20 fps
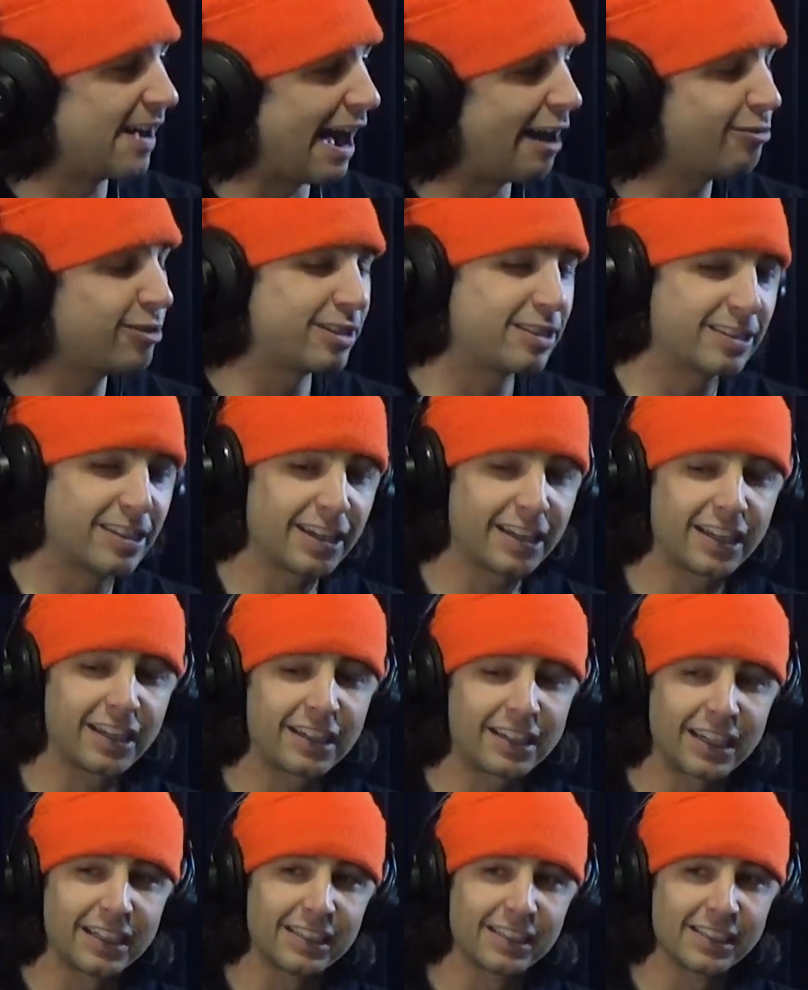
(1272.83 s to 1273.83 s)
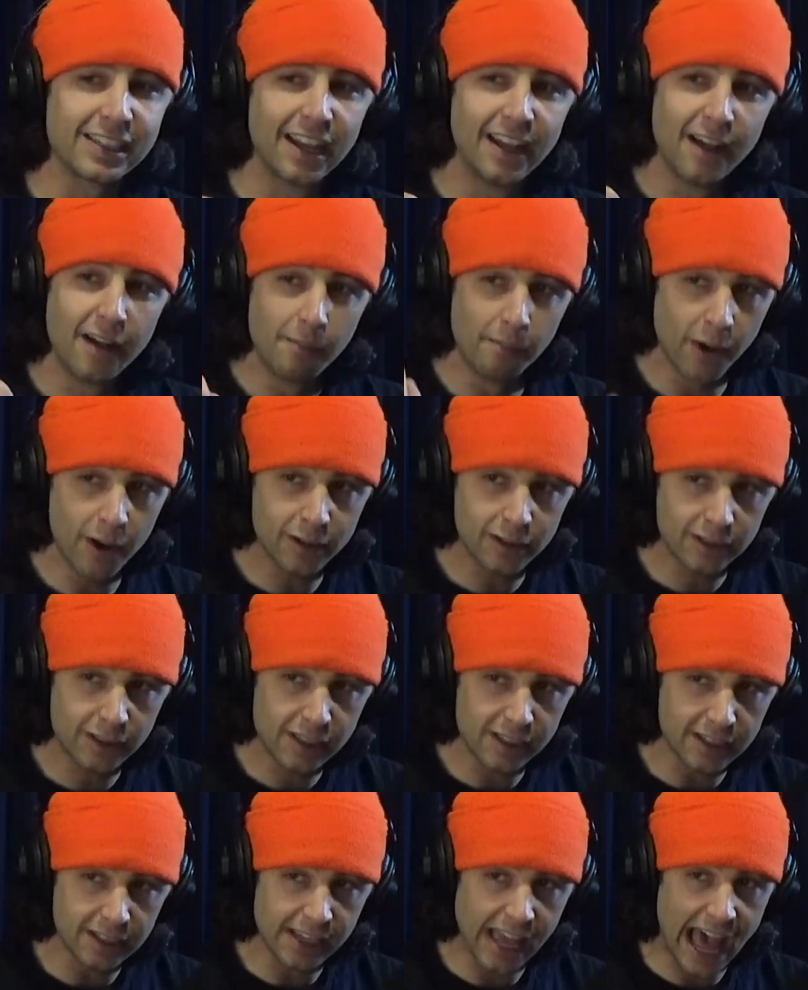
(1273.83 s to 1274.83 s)
was thinking, because most
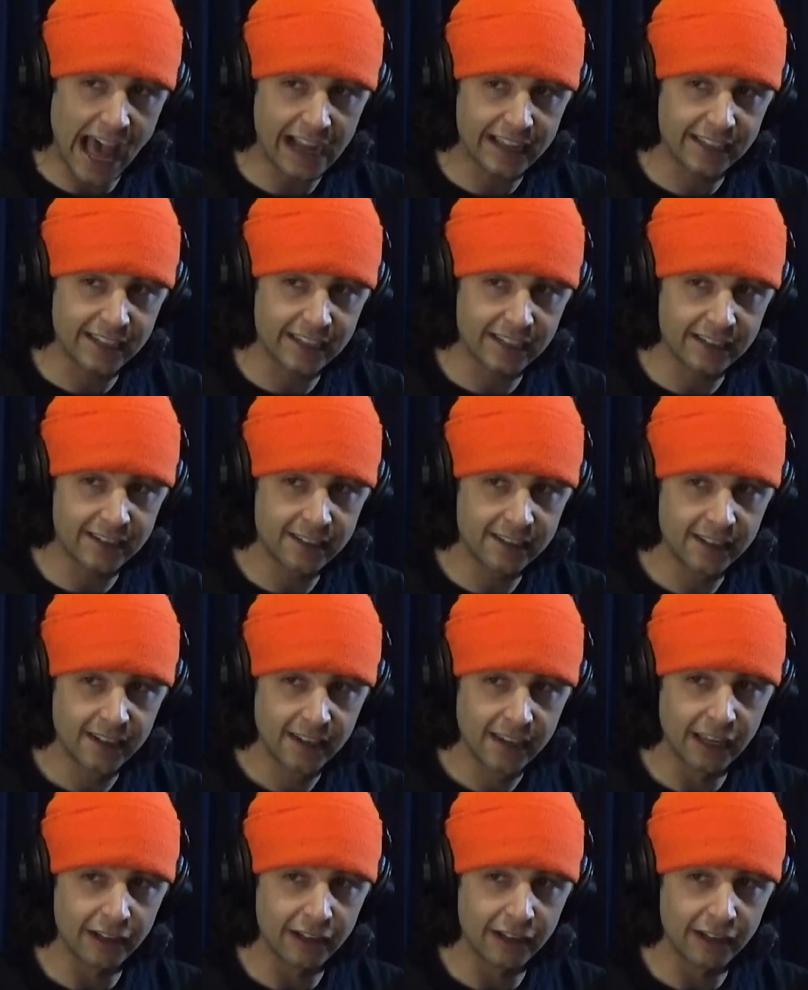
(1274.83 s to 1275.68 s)
of this acting